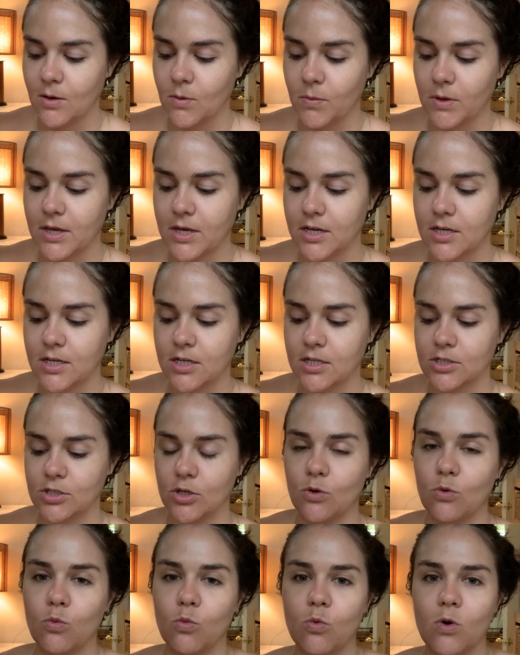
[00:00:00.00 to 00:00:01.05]
because
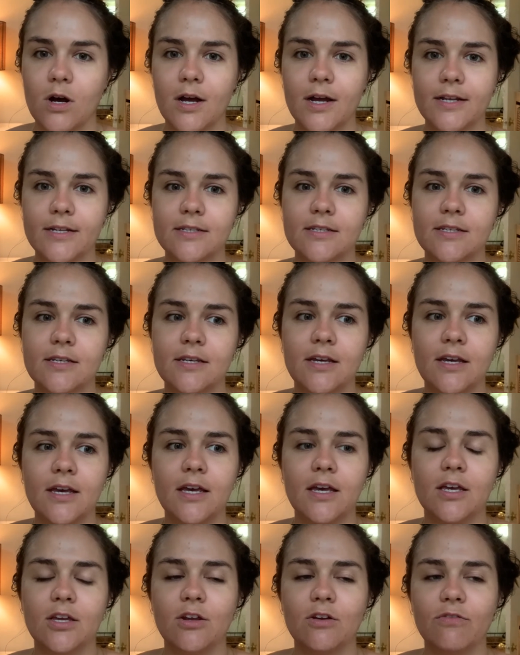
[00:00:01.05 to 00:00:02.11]
you want
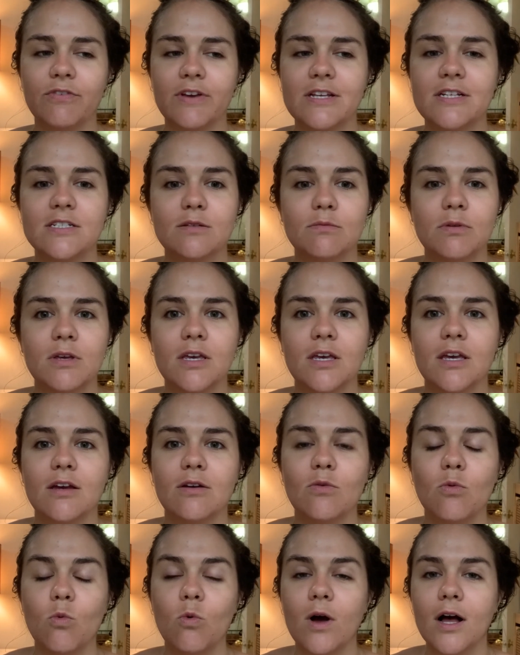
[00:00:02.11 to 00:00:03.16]
your face to be
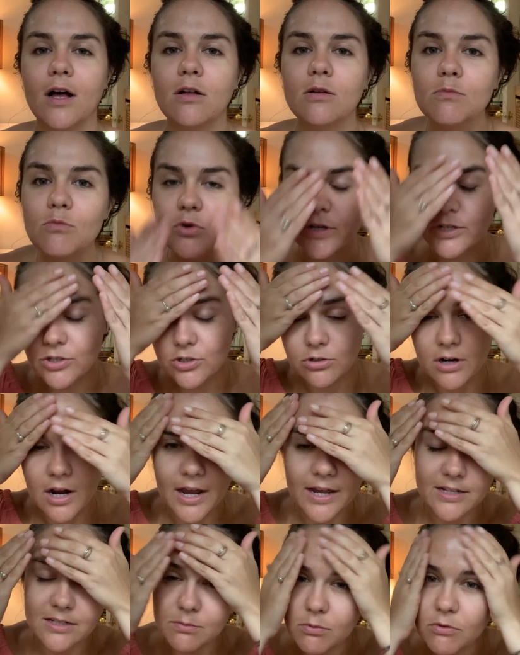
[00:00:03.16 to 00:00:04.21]
well
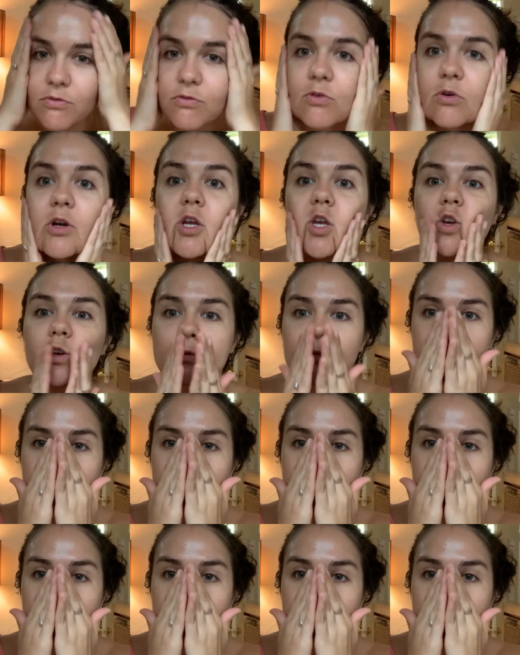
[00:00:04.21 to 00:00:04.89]
moisturized before you